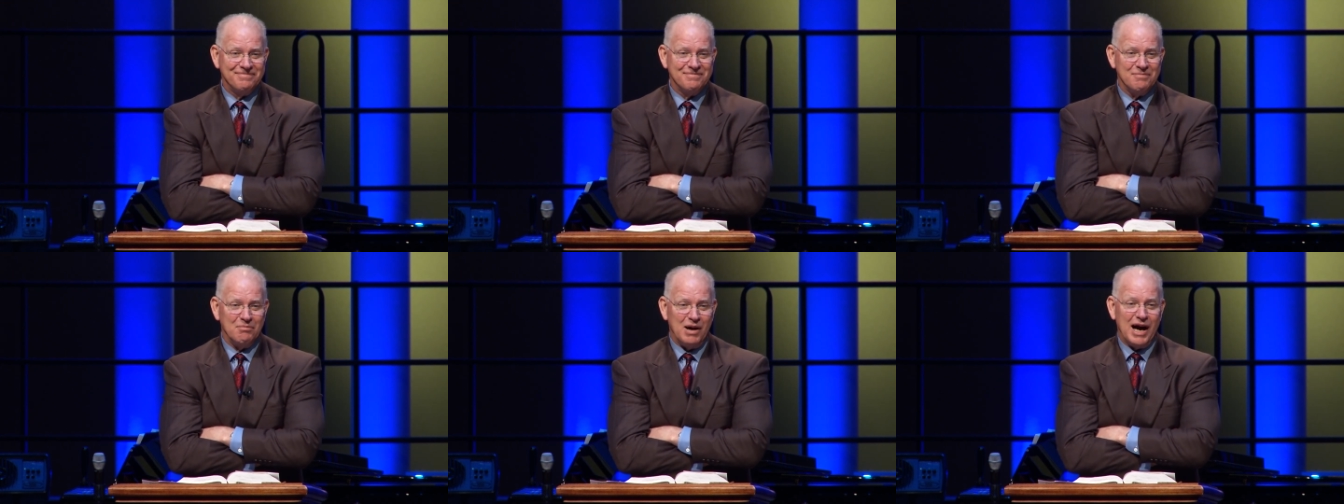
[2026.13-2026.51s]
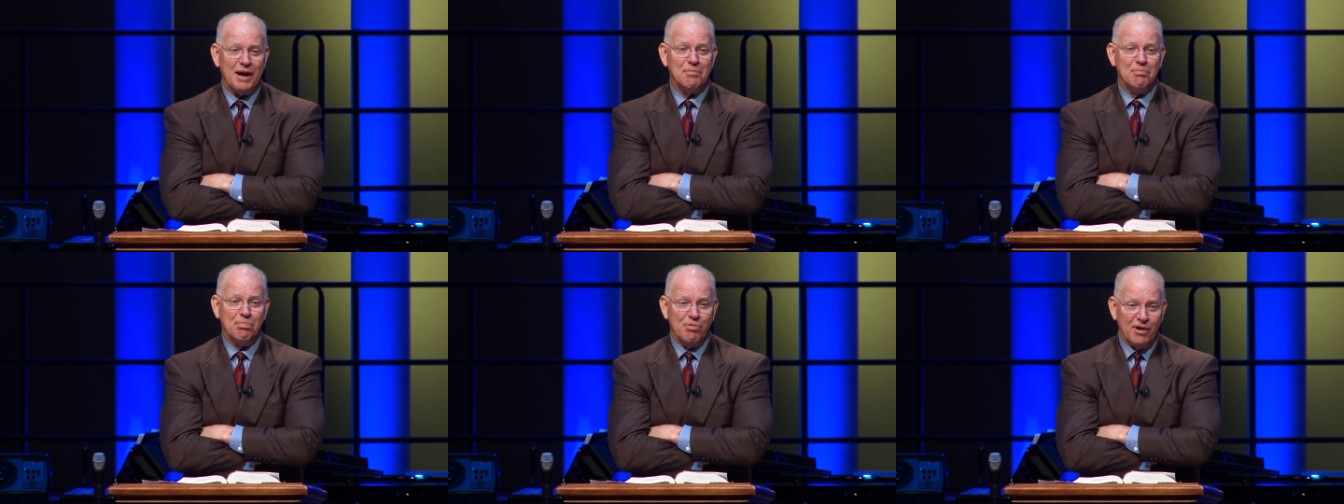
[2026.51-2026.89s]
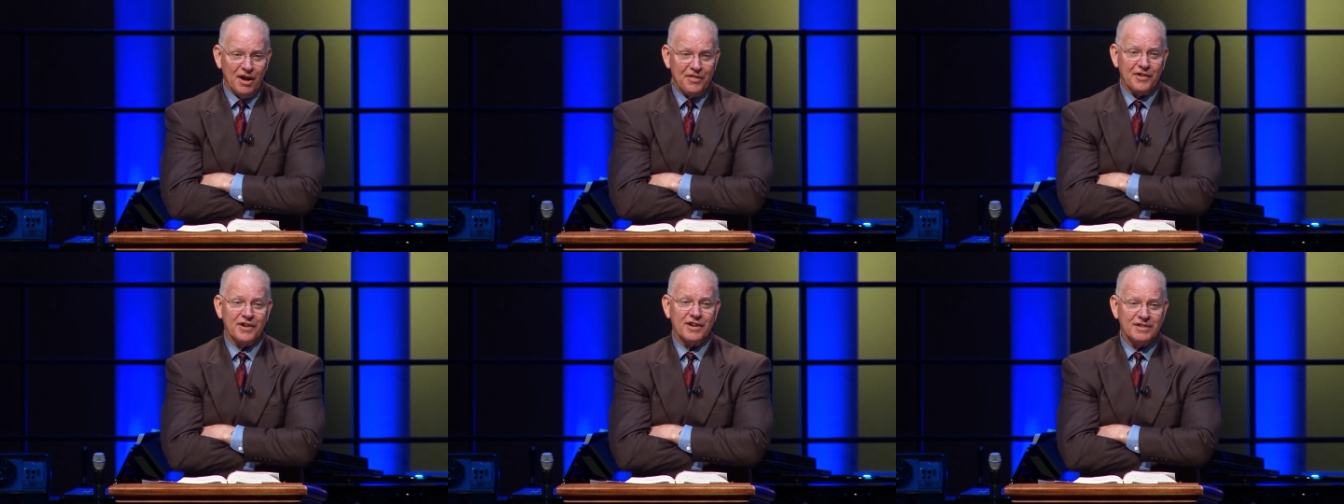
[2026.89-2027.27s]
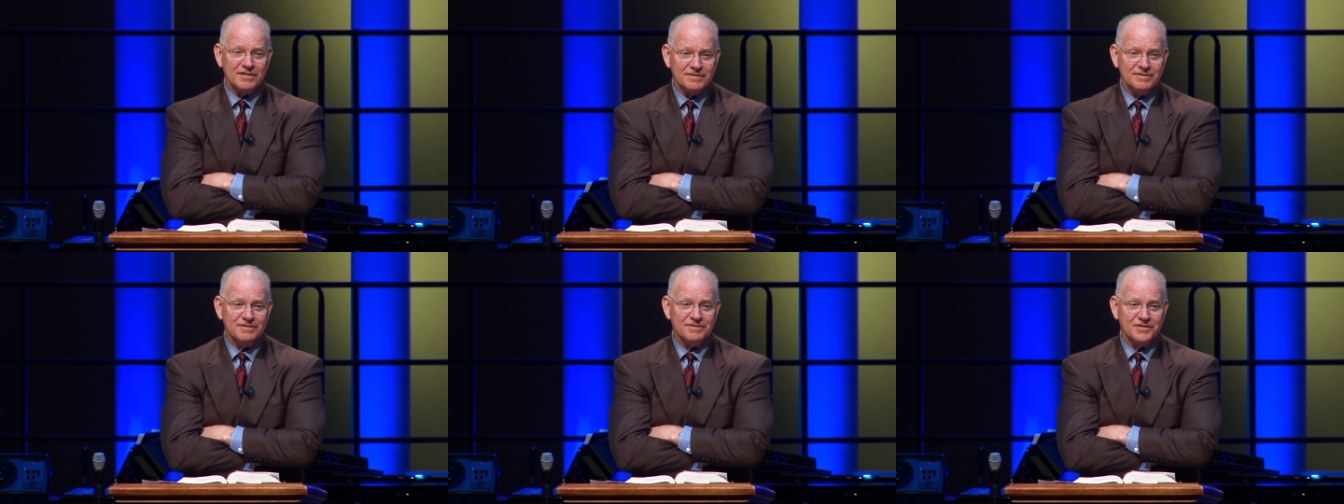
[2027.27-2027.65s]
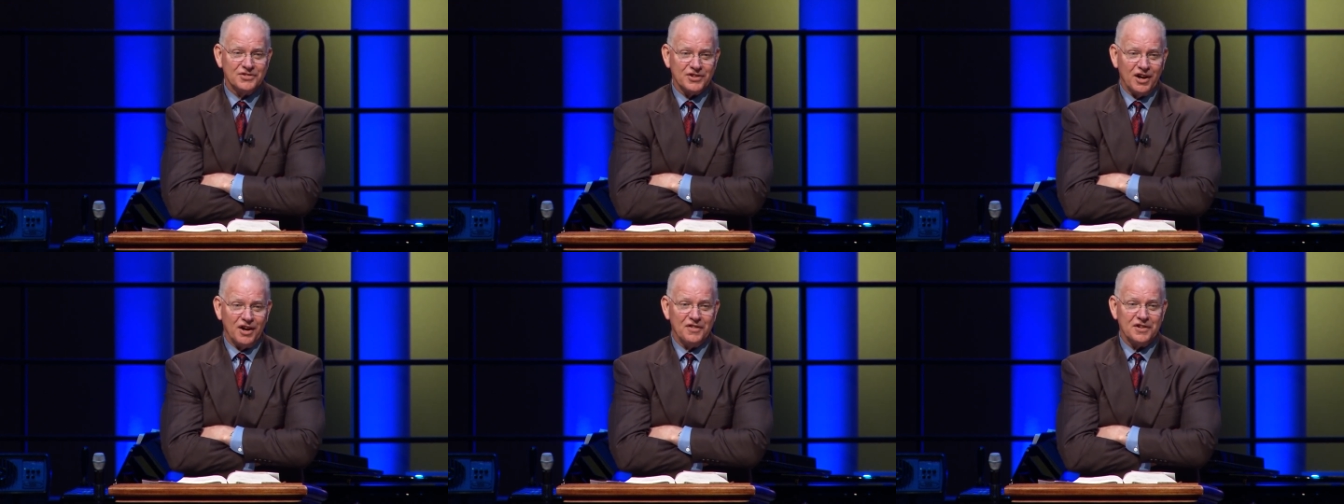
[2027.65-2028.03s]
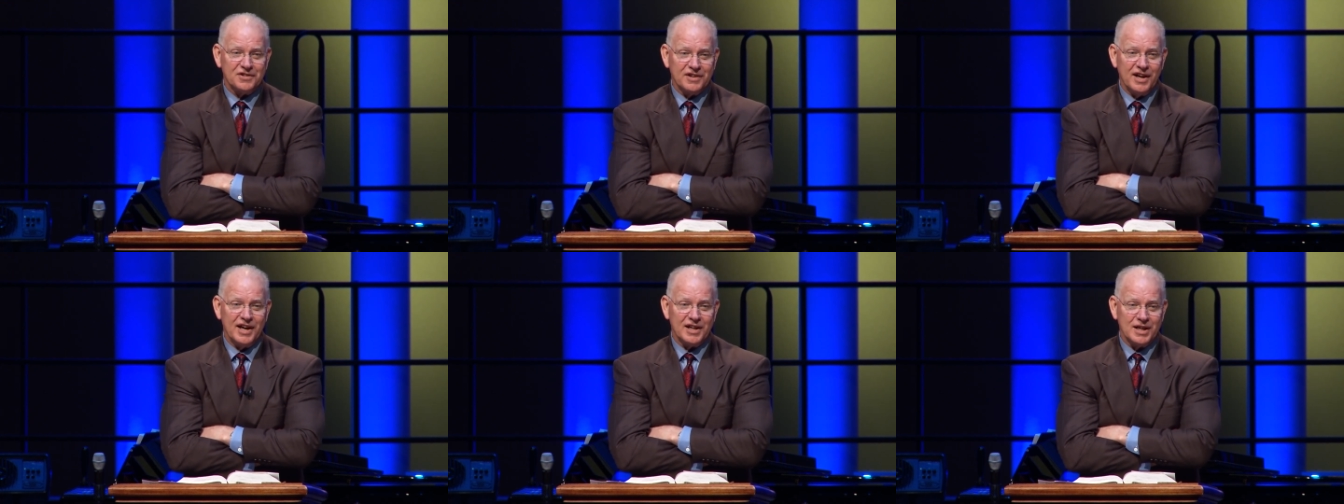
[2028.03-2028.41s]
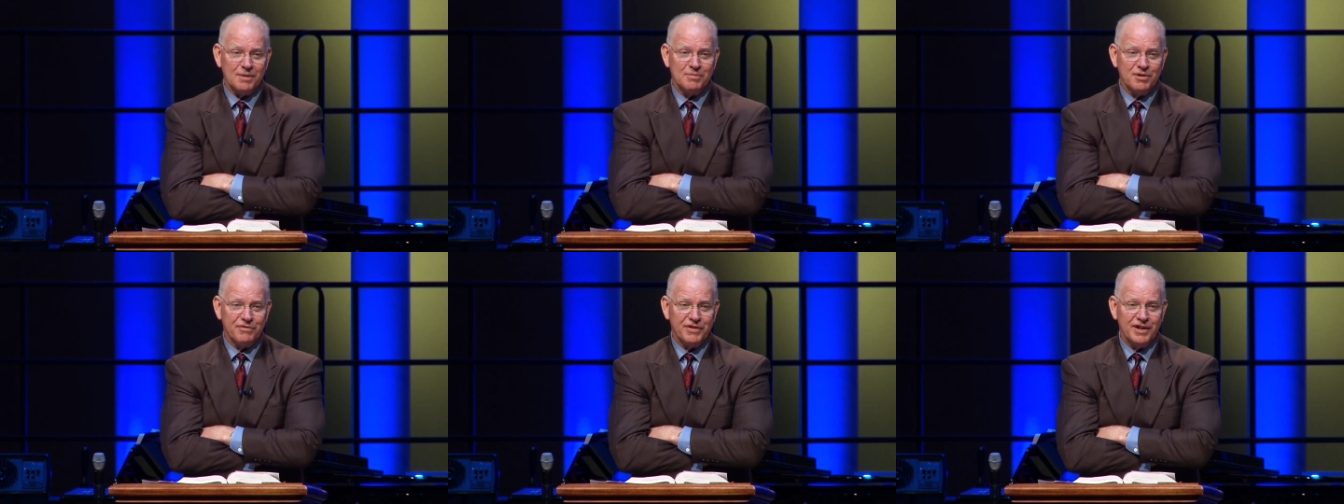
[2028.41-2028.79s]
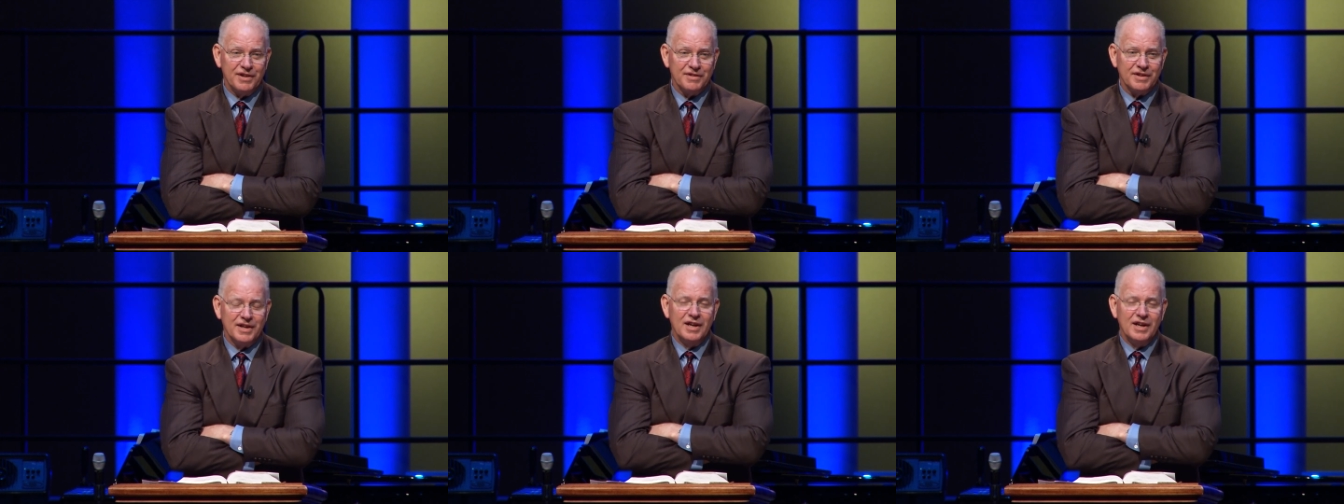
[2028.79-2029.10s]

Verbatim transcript: My brother saw this guy come to faith.